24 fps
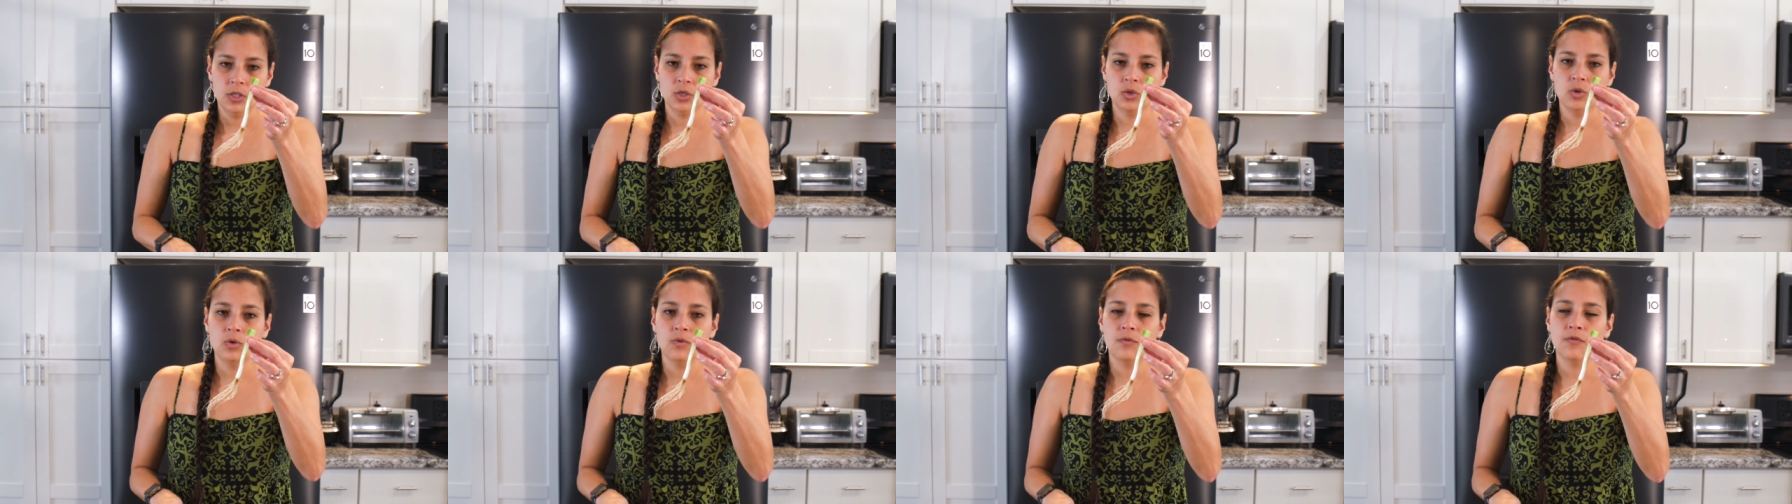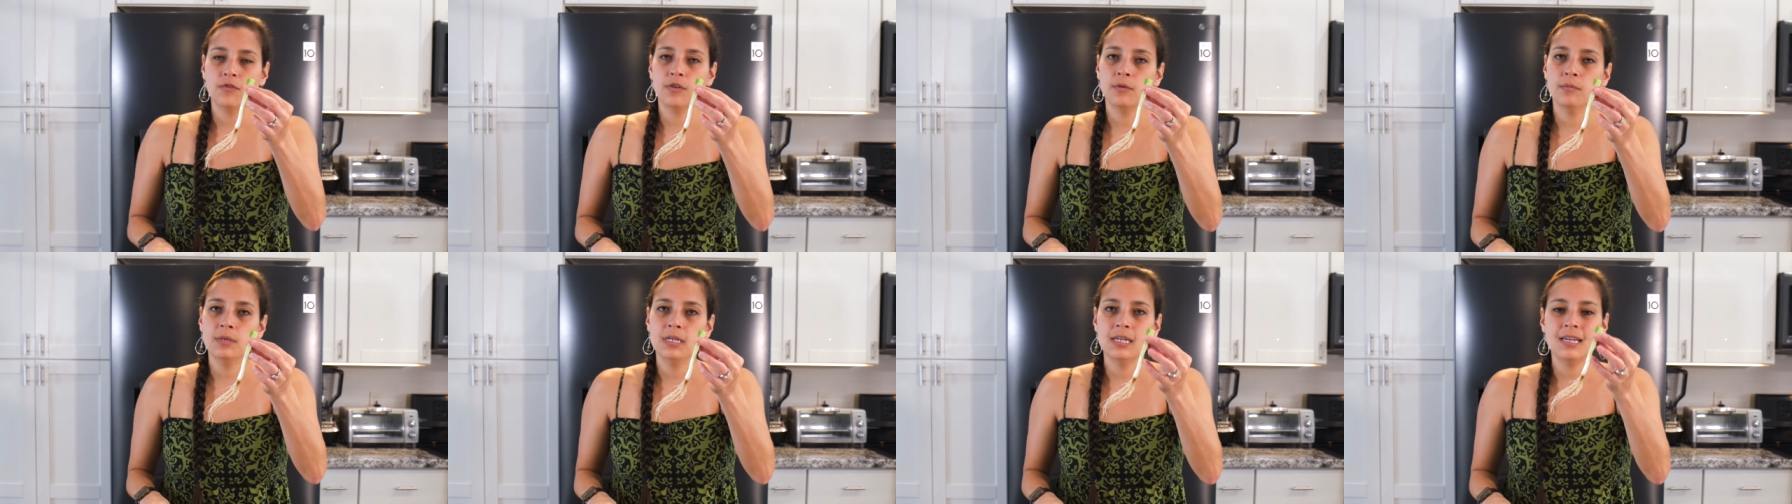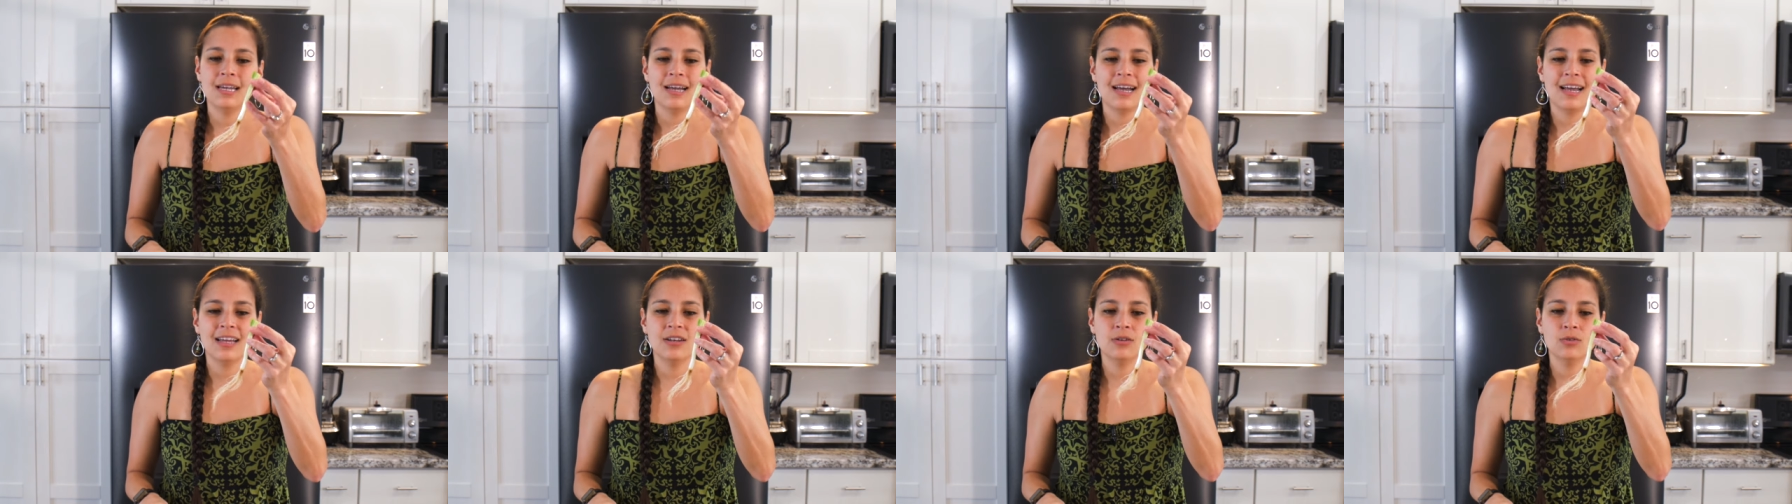So for me,
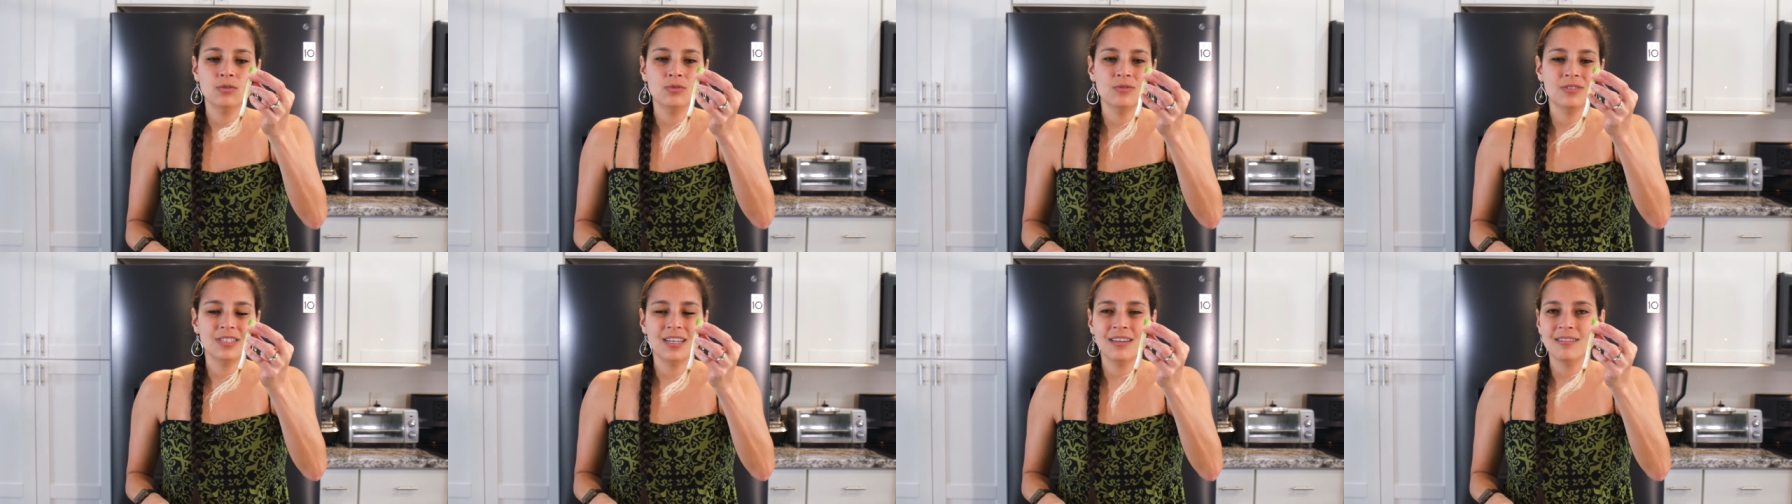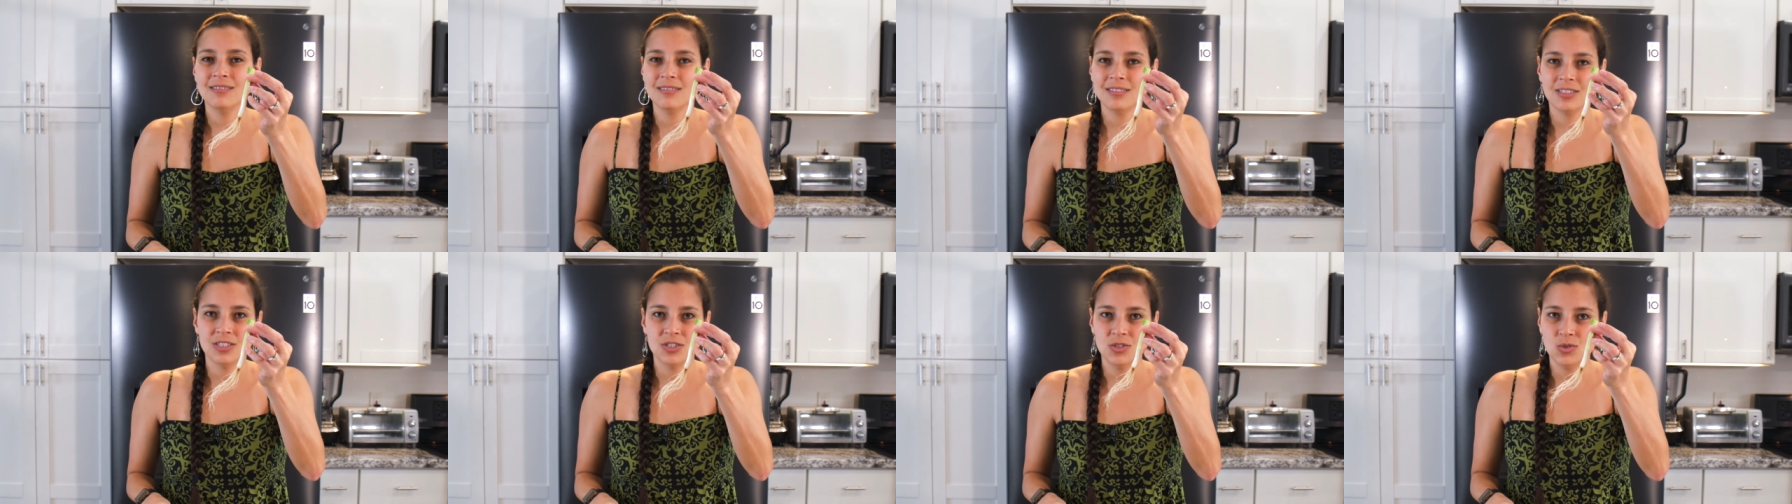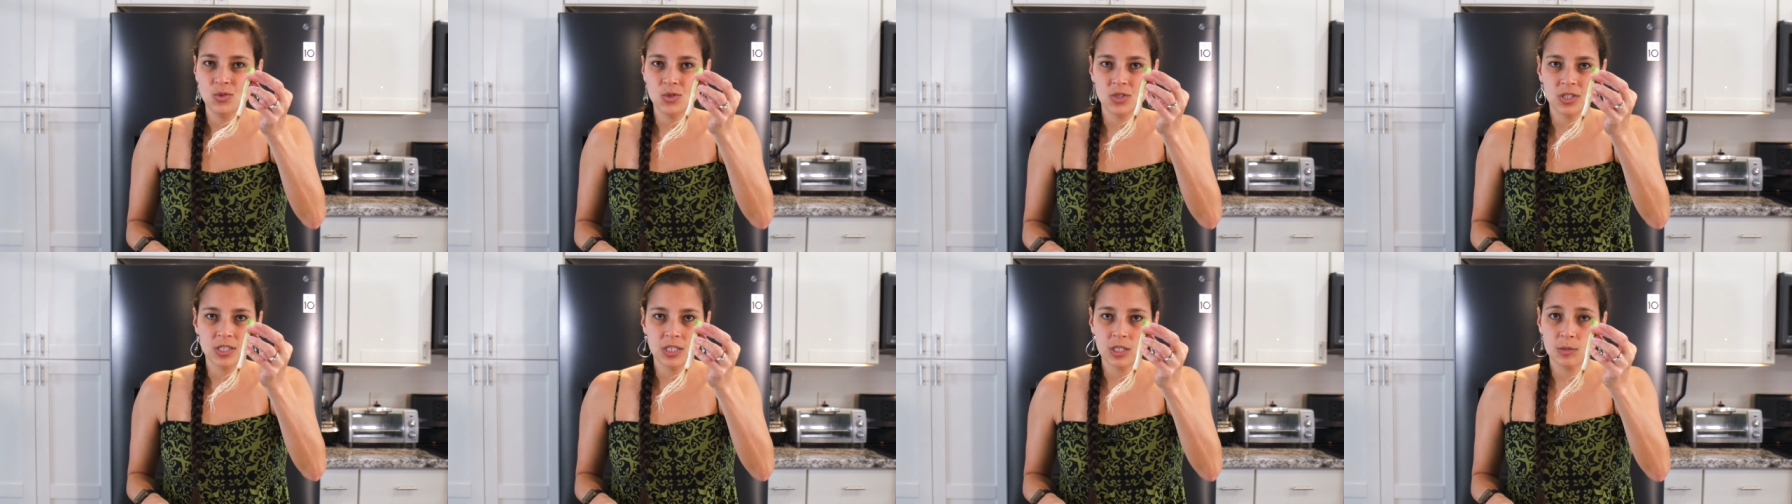I don't tend to
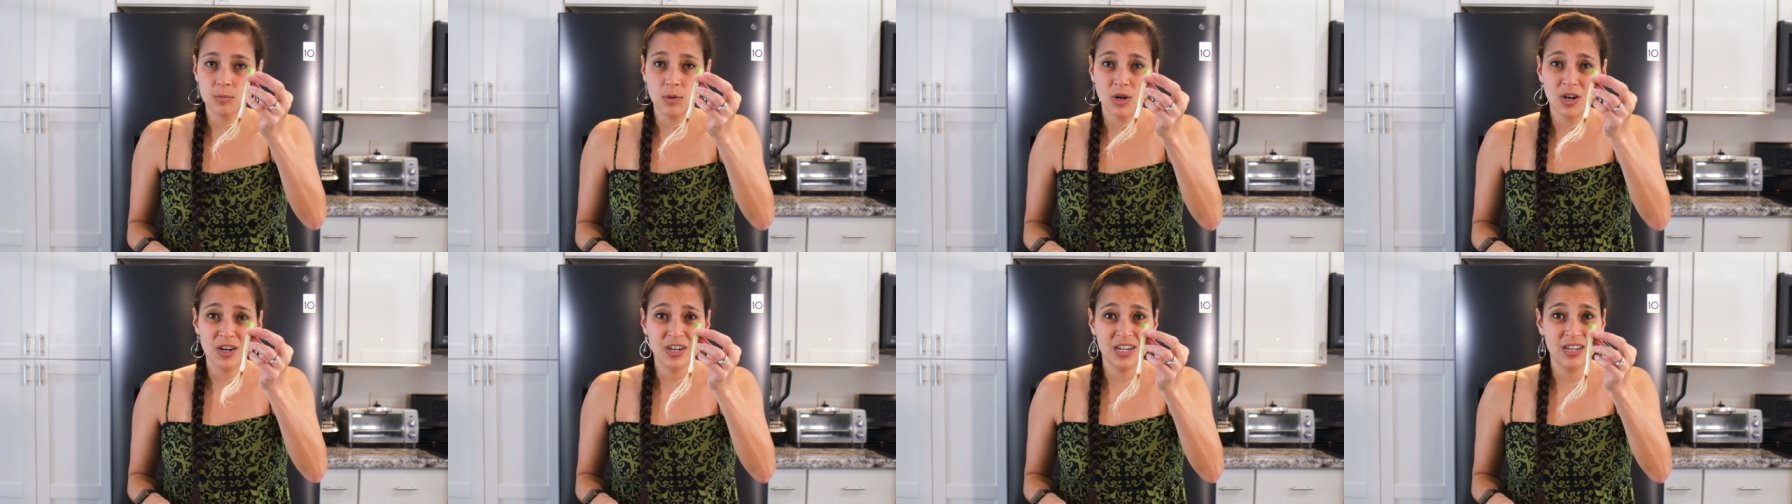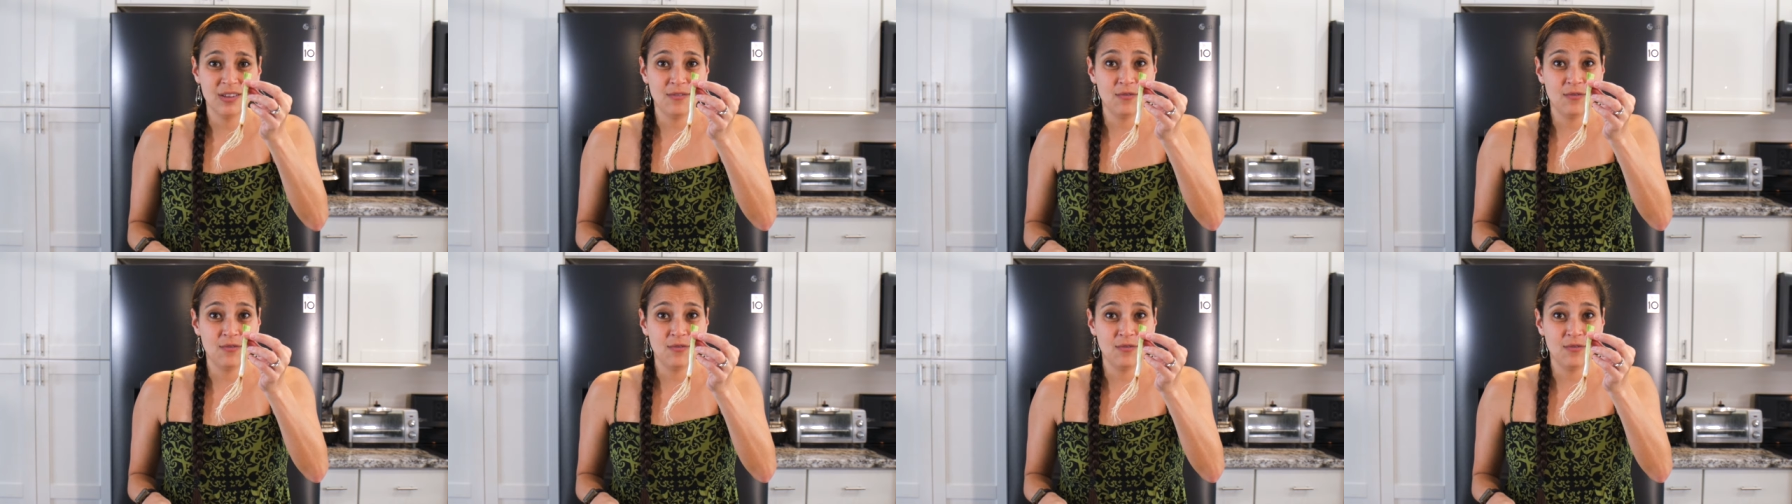use this part.